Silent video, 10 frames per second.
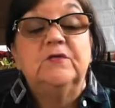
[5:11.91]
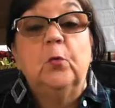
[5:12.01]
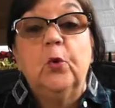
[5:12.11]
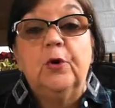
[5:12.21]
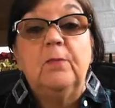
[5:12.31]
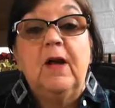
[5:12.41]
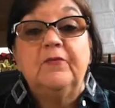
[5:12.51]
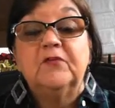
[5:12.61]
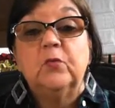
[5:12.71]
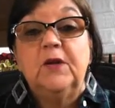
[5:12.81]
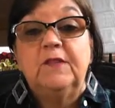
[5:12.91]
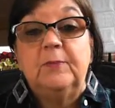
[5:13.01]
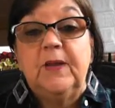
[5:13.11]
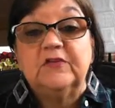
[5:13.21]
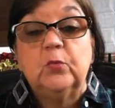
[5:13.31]
So word of mouth is one of the
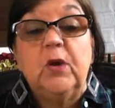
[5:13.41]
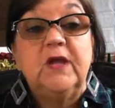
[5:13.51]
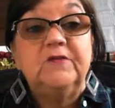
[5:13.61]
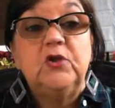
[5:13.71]
best ways,